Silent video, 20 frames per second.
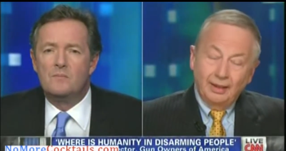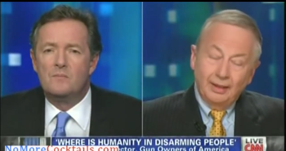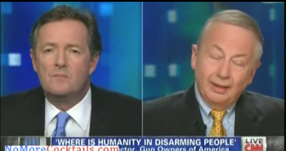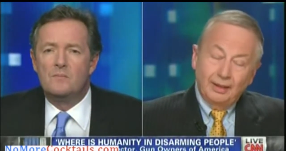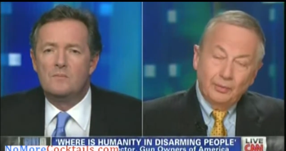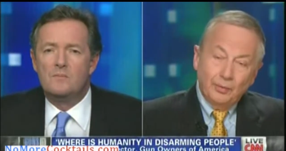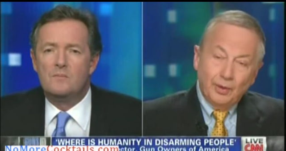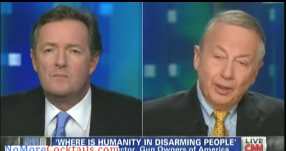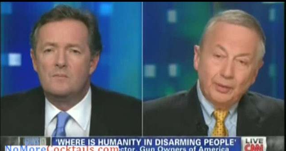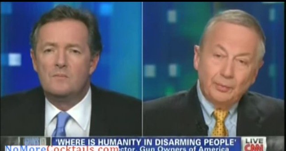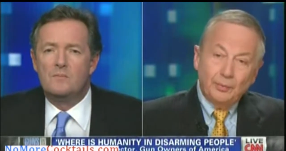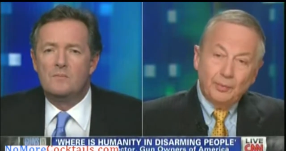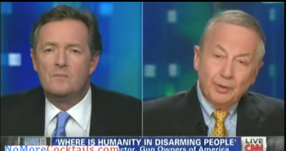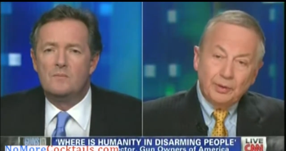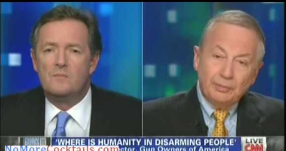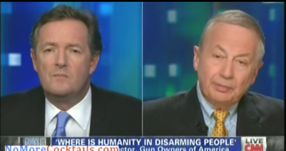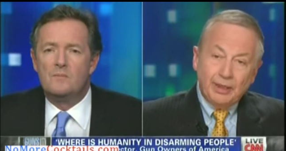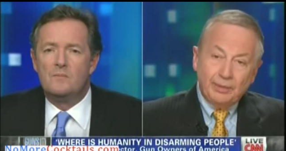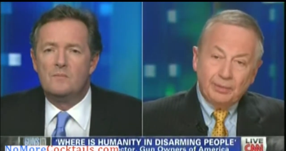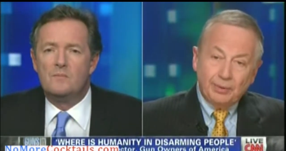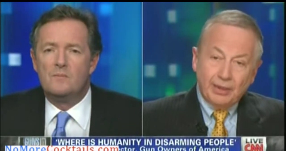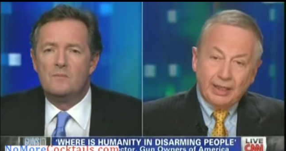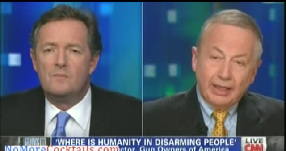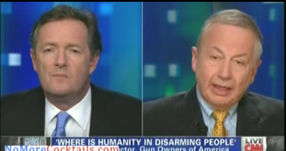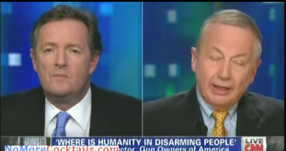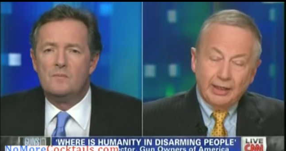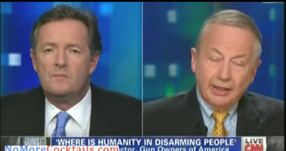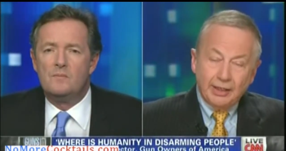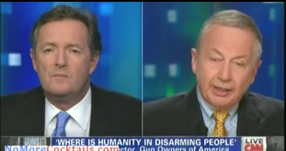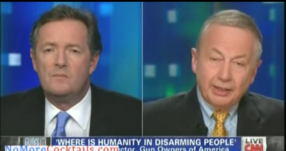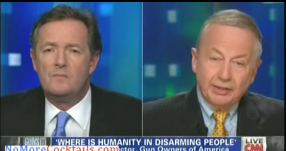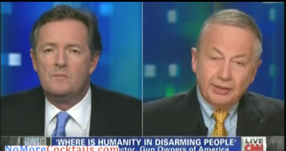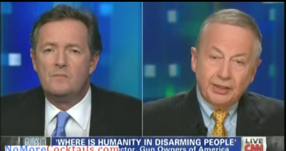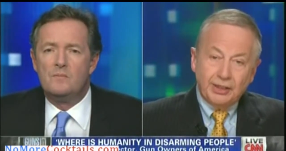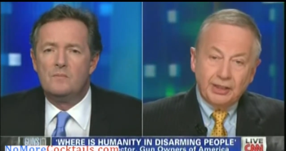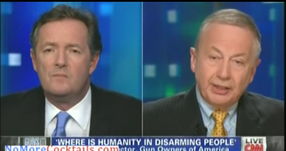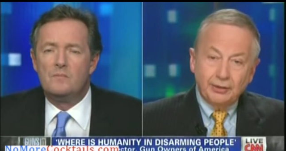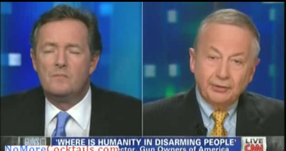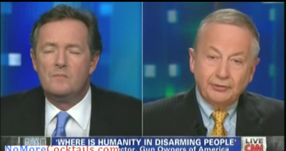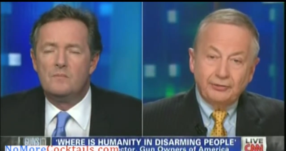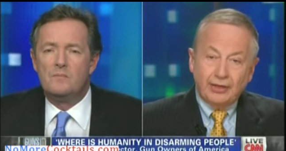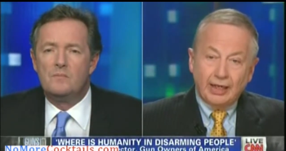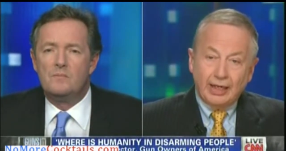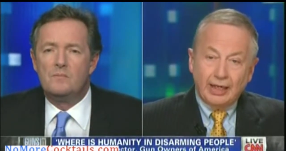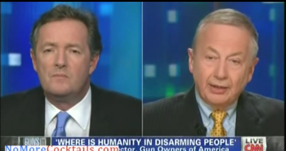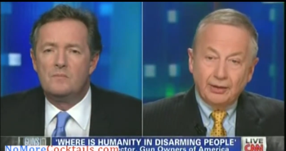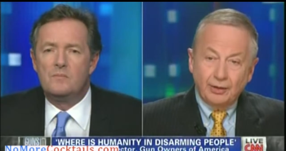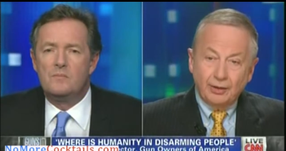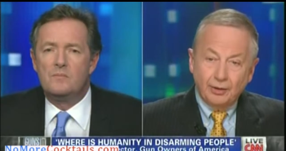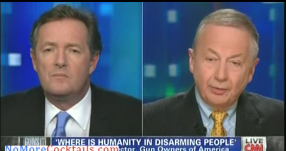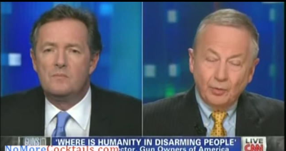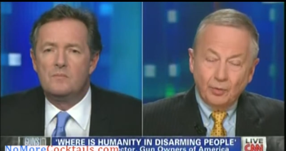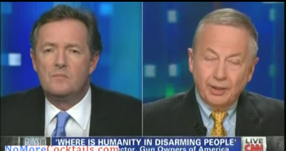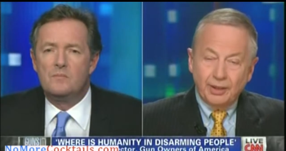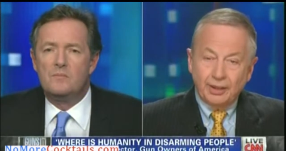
Speaker 1: Well, when people carry a concealed firearm, one